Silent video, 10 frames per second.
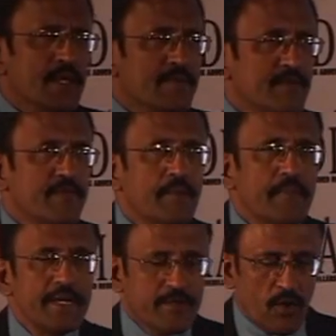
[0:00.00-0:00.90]
See, we've
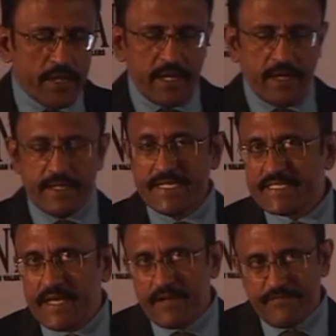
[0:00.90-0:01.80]
been talking,
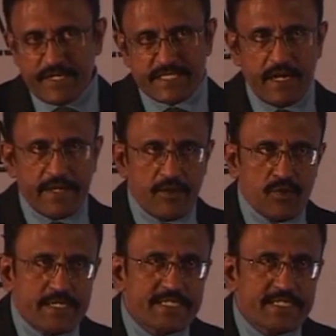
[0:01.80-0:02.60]
E-scan first I'll tell you.